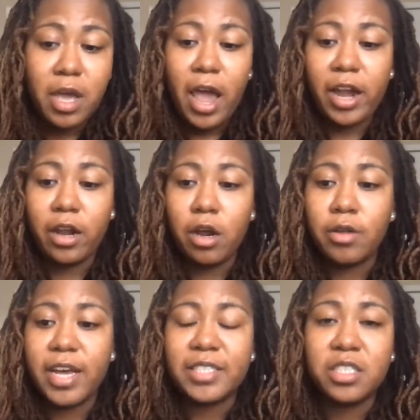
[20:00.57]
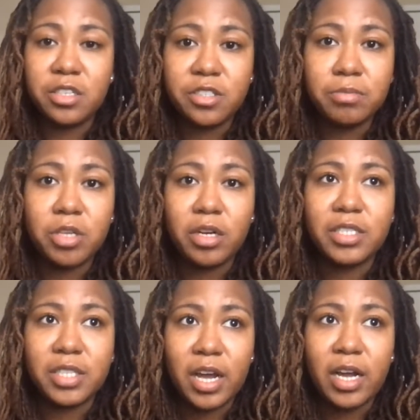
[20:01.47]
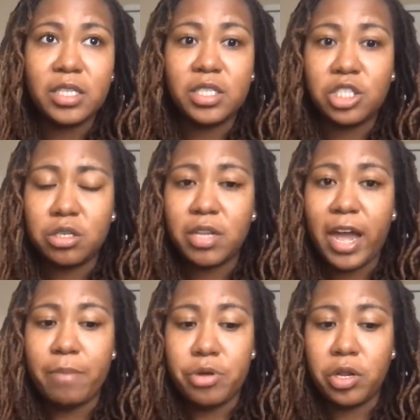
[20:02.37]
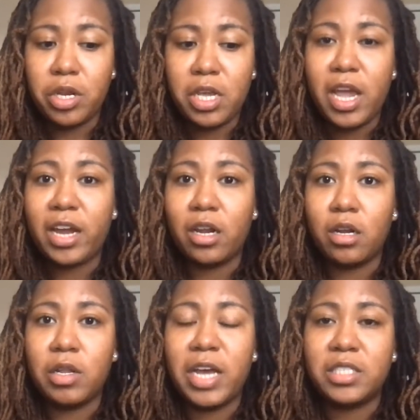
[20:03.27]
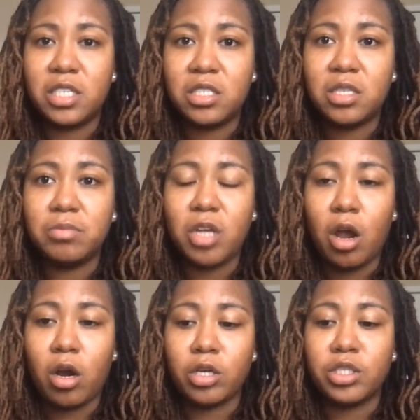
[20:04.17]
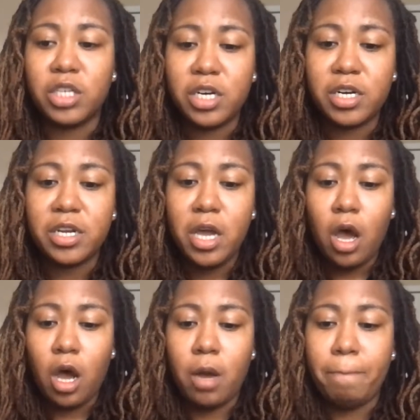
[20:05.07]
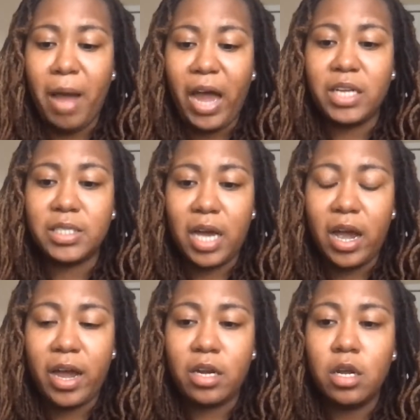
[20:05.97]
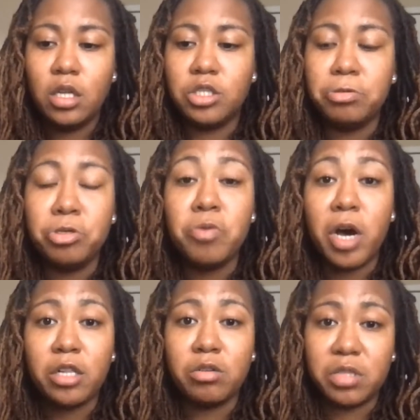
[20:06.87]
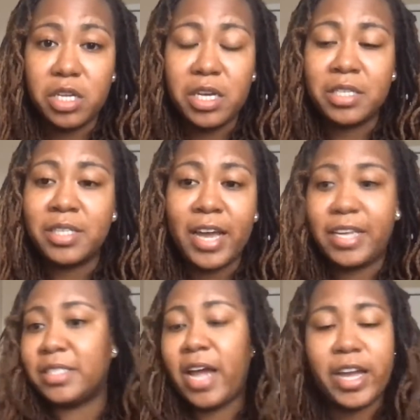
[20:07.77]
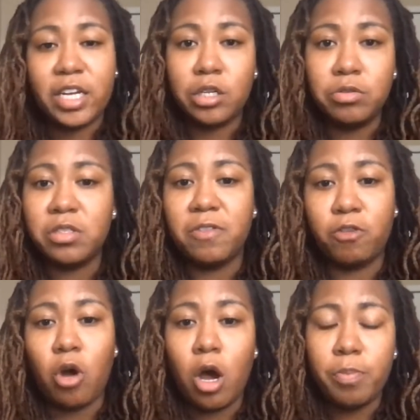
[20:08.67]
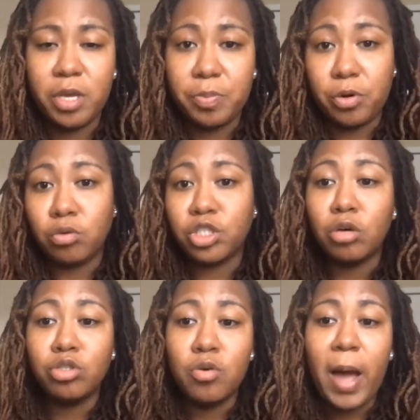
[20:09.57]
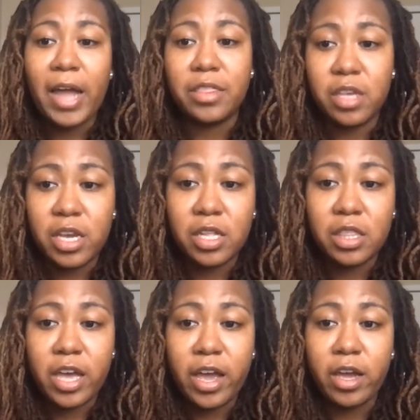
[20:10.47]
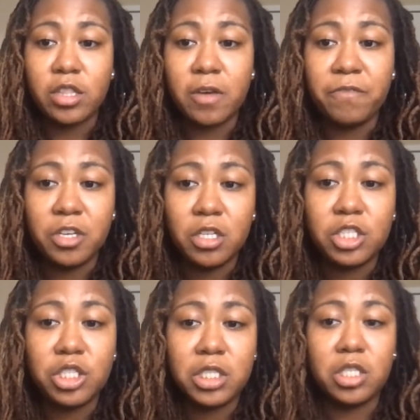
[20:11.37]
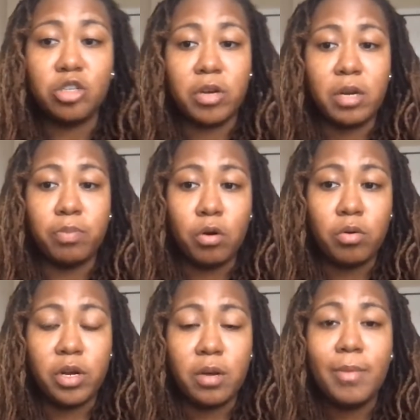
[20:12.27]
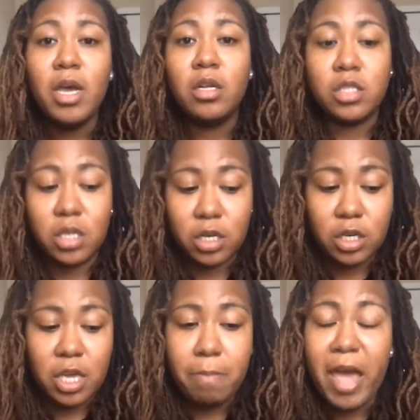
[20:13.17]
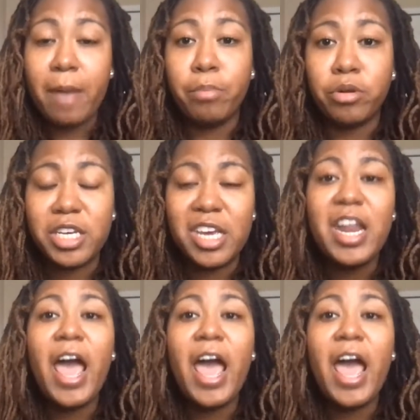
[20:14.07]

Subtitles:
And I know that systems are designed to shield liability. And I know that systems are done by design to do other things that is not inclusive for all people. So do I think that the village needs to create a program to combat bullying?